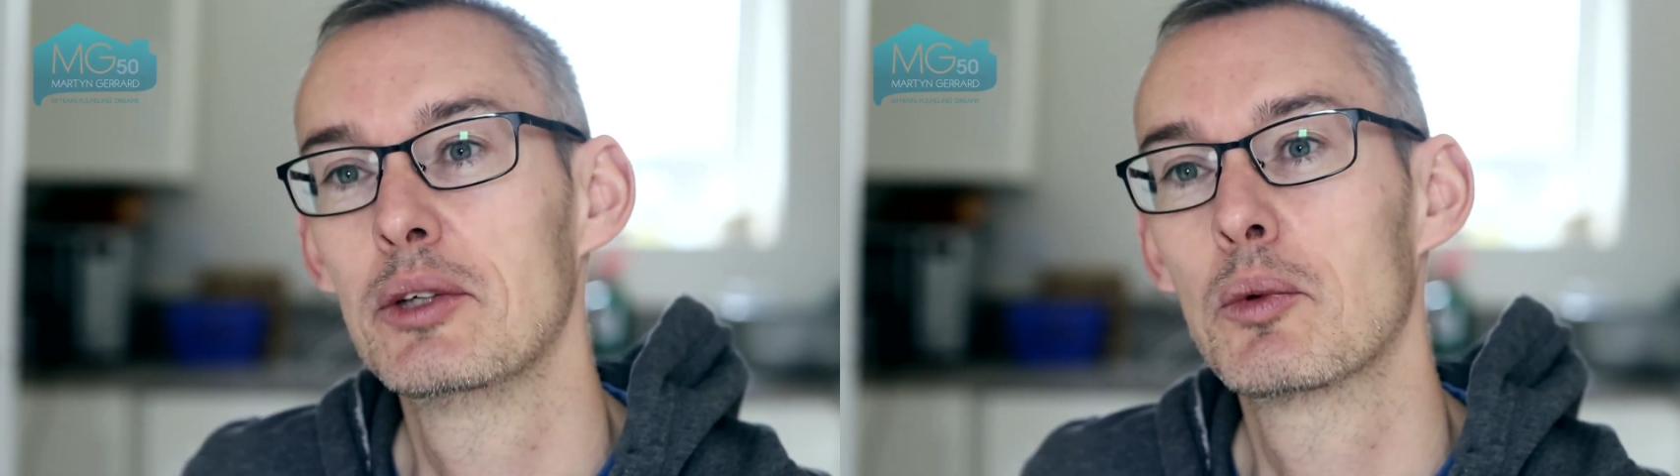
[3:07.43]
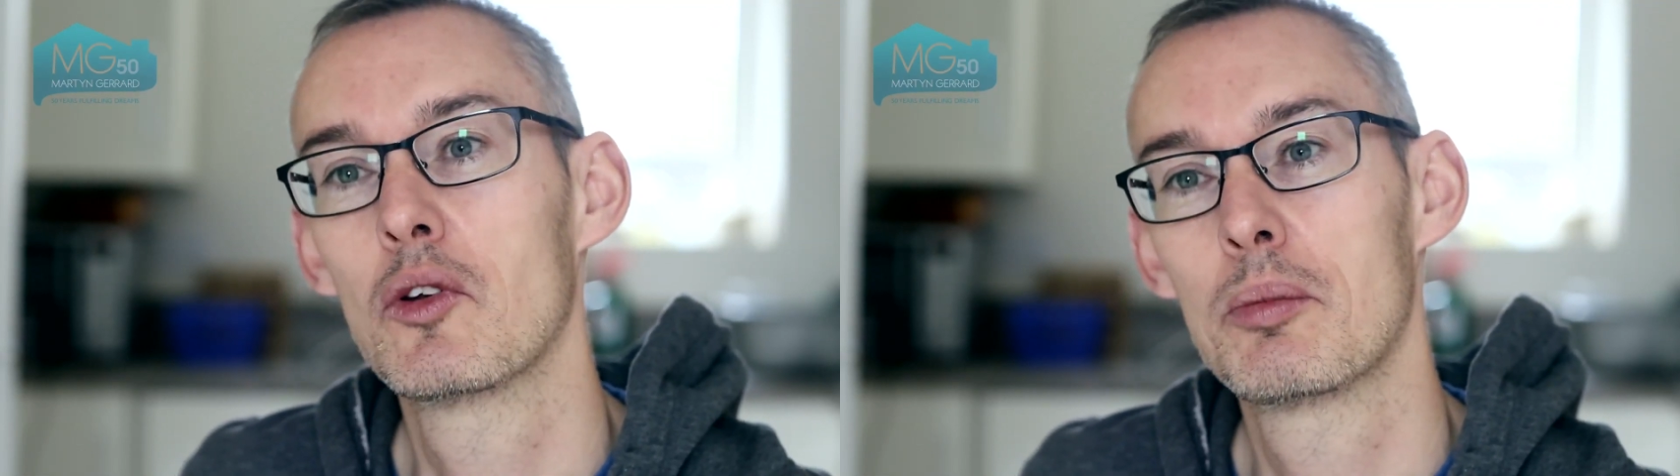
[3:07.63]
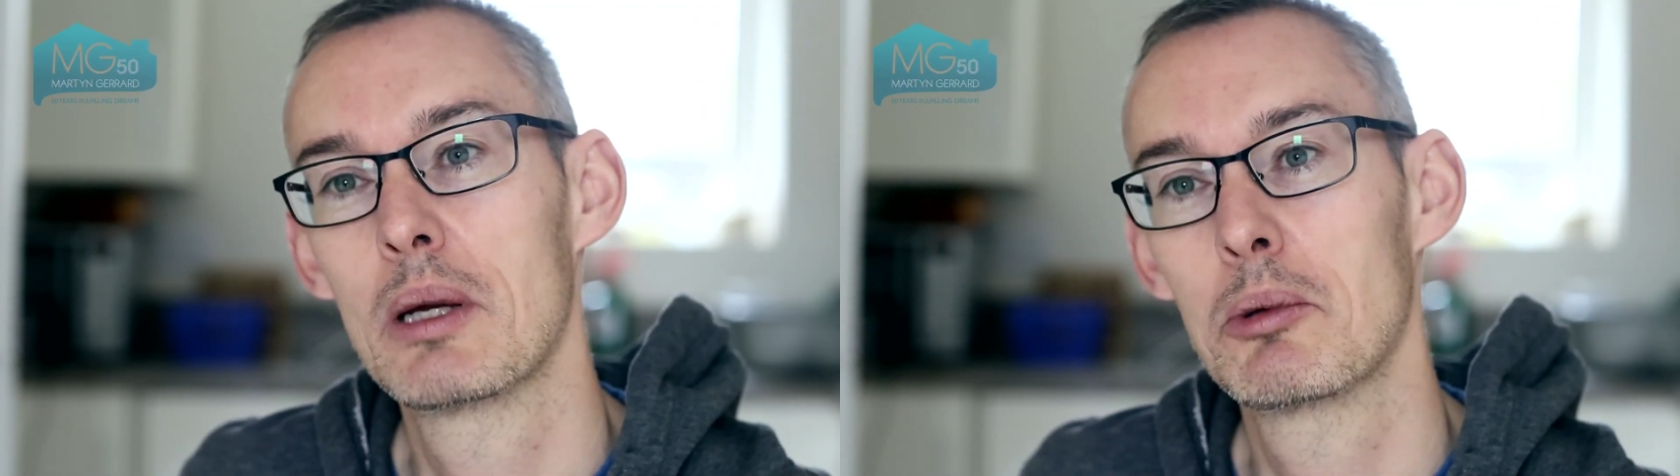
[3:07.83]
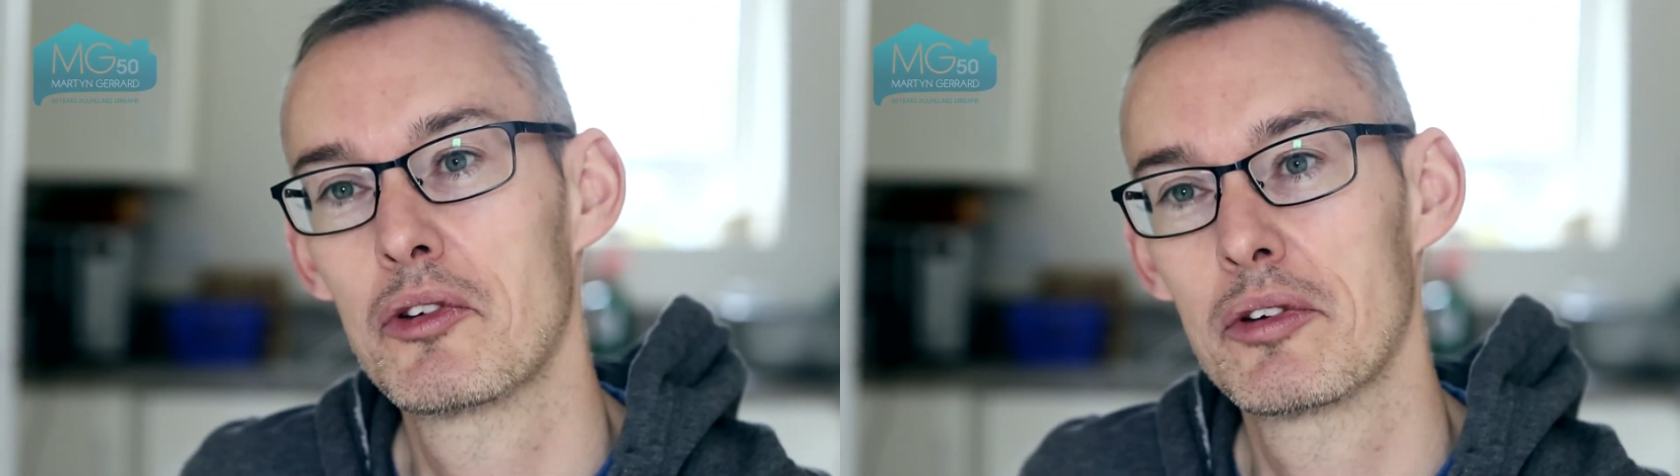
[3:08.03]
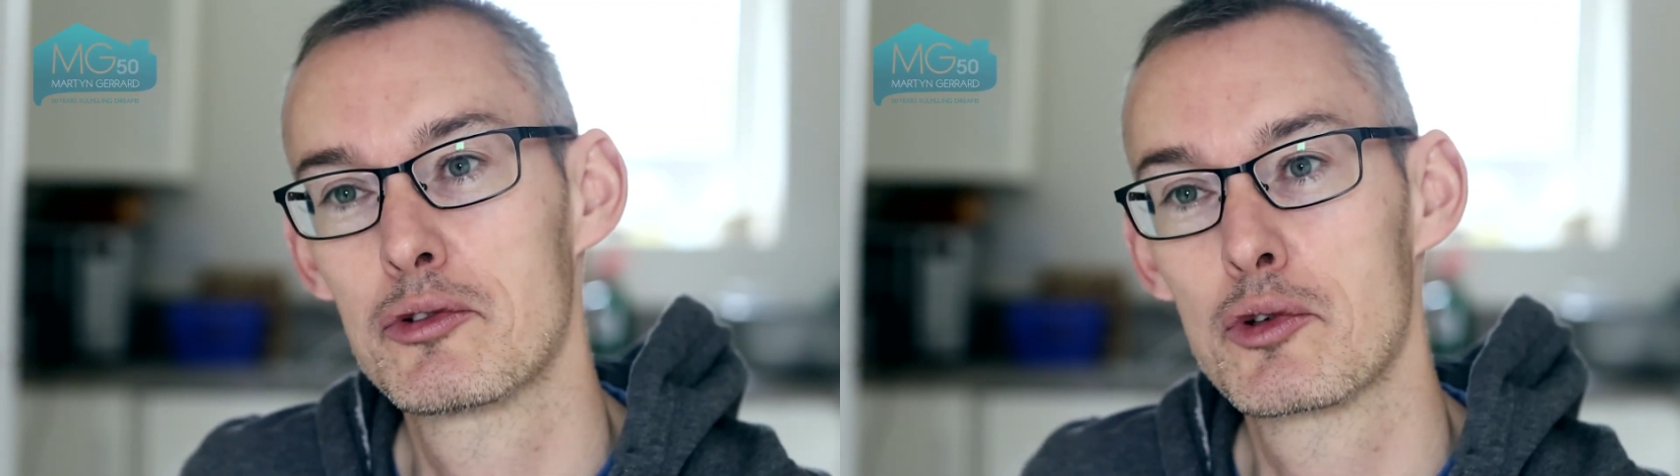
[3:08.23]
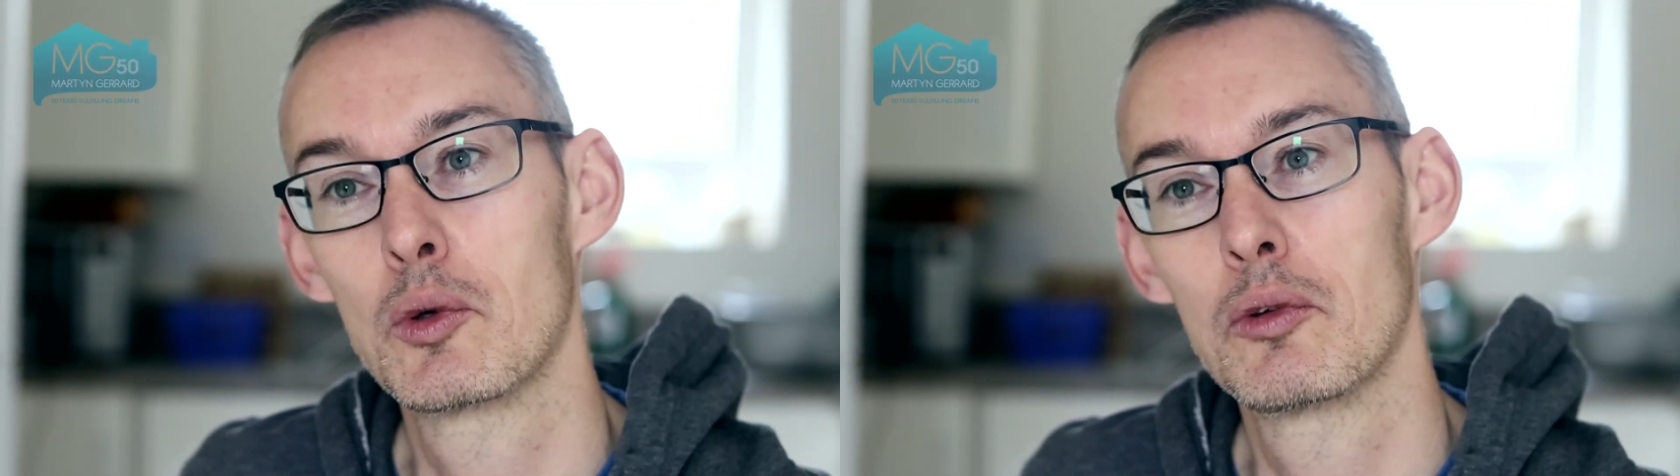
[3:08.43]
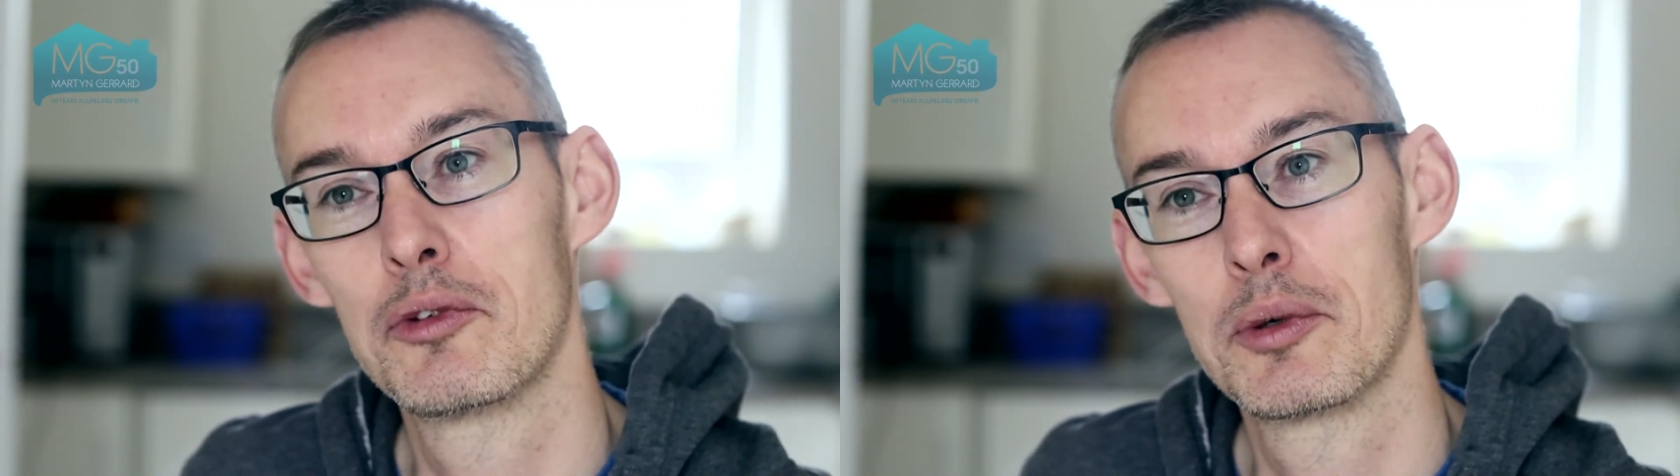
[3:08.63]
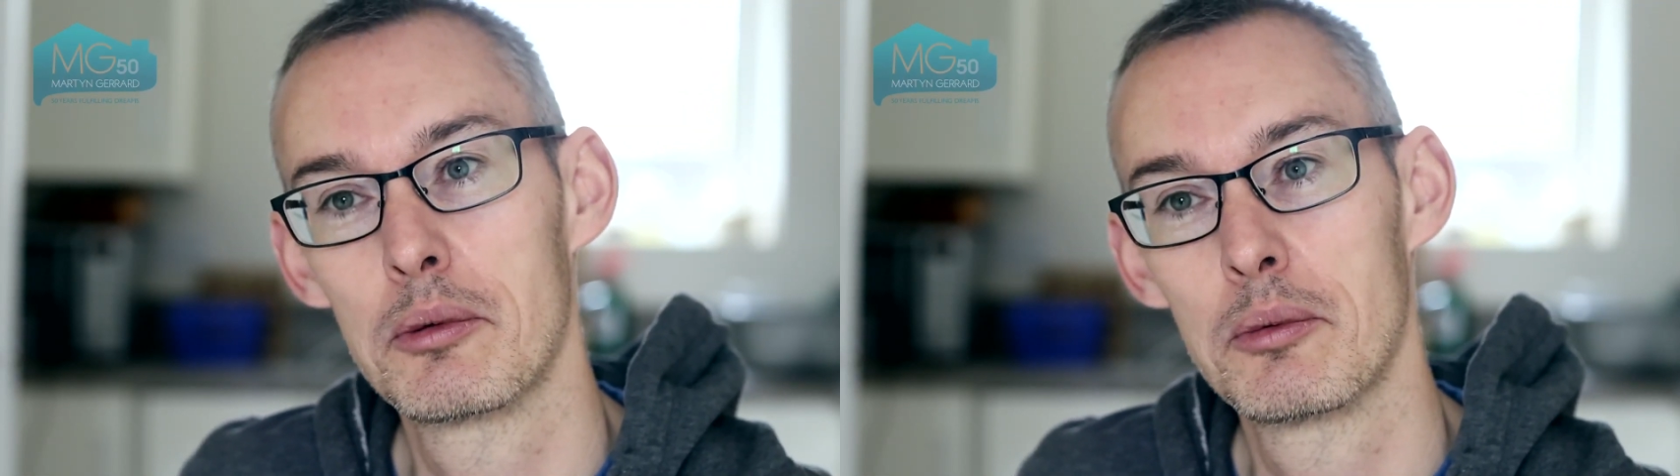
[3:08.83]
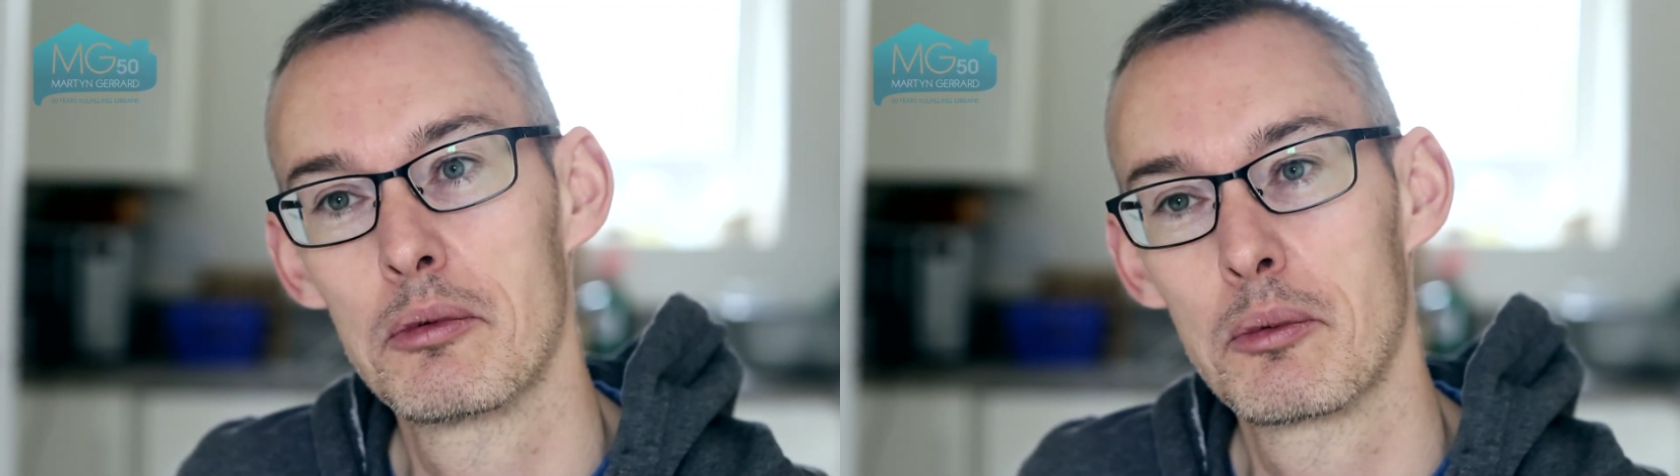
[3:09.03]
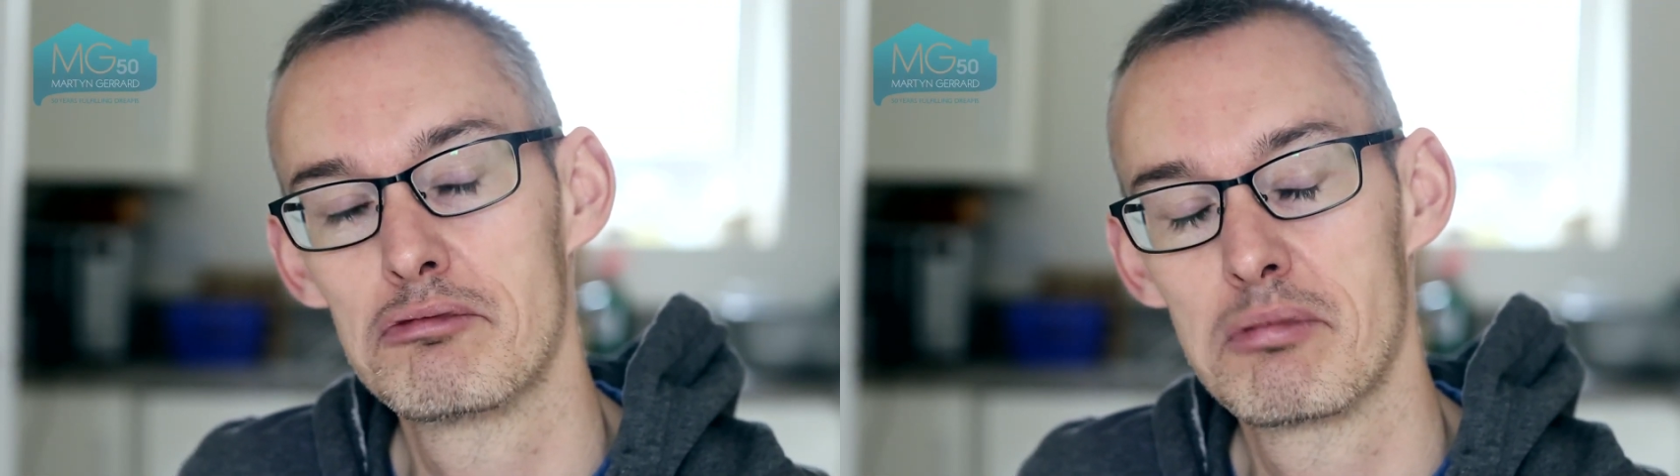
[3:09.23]
You want to be able to trawl to
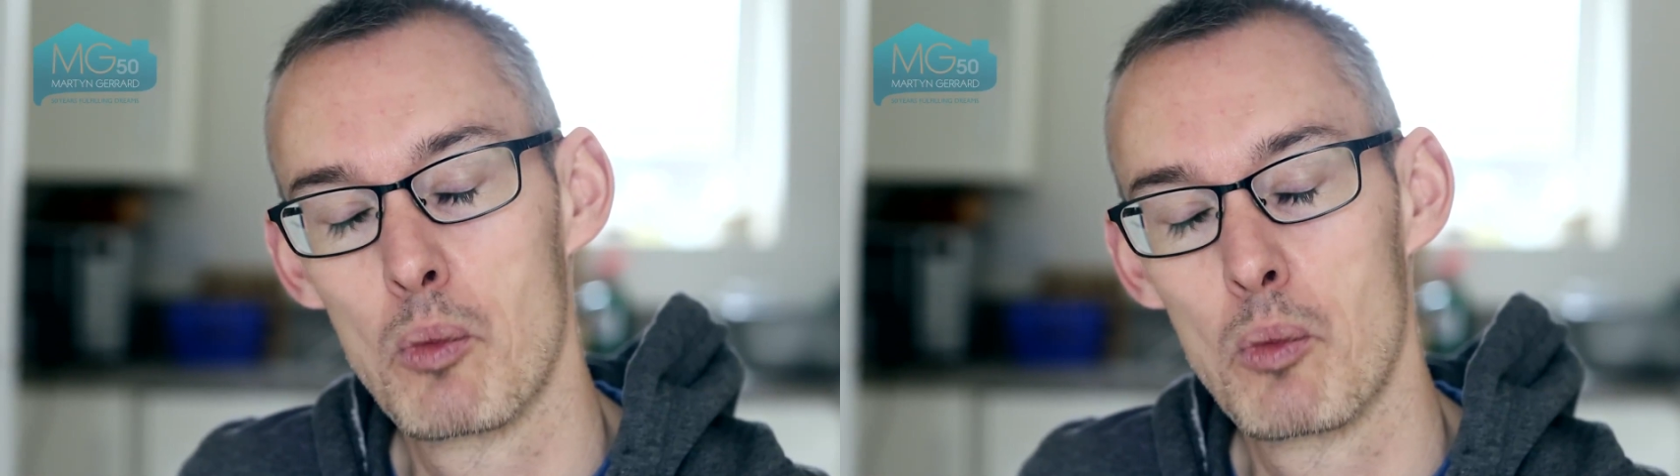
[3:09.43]
a